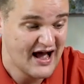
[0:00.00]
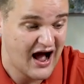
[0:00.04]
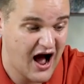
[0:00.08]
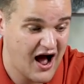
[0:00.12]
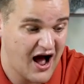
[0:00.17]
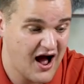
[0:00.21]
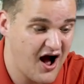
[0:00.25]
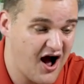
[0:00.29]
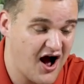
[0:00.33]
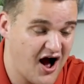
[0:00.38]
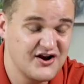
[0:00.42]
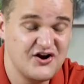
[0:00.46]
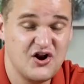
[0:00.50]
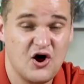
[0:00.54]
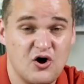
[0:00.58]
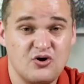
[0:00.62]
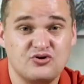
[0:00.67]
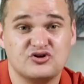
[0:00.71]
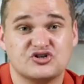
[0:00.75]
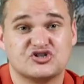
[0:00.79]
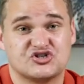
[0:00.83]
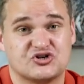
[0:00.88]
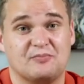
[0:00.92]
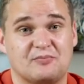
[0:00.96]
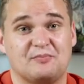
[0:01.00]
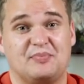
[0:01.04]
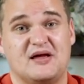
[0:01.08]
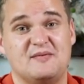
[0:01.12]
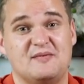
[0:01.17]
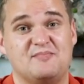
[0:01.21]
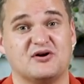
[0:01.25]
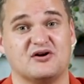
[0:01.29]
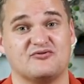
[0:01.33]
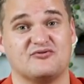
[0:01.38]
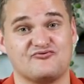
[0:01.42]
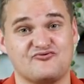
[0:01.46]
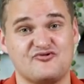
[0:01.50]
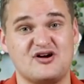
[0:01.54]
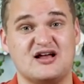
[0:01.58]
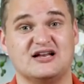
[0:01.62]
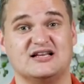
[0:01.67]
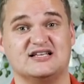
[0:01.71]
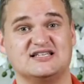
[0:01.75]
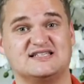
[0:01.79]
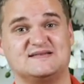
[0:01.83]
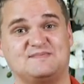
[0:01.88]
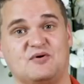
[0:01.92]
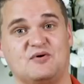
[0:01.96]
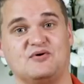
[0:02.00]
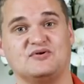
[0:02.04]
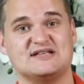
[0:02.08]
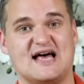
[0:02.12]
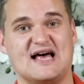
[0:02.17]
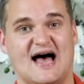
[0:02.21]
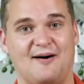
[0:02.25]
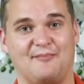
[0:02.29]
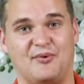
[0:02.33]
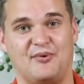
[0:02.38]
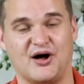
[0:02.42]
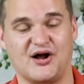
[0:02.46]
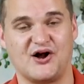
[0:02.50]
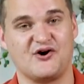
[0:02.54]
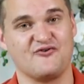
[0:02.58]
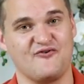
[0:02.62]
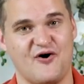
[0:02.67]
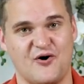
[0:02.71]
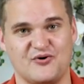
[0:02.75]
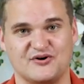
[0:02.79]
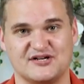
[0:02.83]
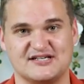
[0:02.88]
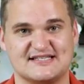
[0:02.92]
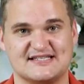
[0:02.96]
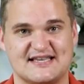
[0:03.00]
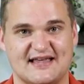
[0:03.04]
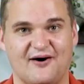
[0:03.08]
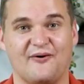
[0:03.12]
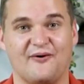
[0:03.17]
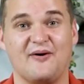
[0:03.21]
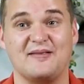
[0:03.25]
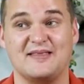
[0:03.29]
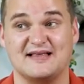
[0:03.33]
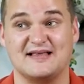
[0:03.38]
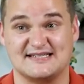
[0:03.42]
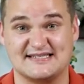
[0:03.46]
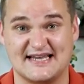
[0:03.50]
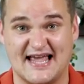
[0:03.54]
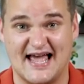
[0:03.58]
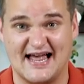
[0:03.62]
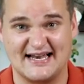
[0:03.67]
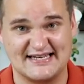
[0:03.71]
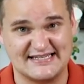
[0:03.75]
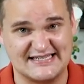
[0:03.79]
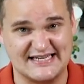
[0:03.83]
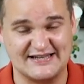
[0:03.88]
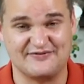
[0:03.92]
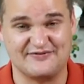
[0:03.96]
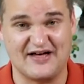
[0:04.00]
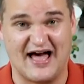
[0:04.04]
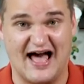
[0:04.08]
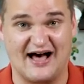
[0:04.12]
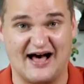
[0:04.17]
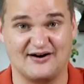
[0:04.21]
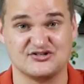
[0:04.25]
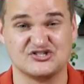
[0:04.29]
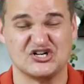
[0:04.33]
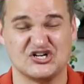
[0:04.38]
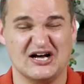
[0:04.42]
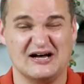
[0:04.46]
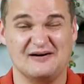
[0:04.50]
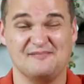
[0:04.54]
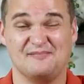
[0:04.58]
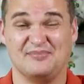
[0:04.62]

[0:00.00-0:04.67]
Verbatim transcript: I know that some people are really spooked out by Corona still and they're scared to leave the house.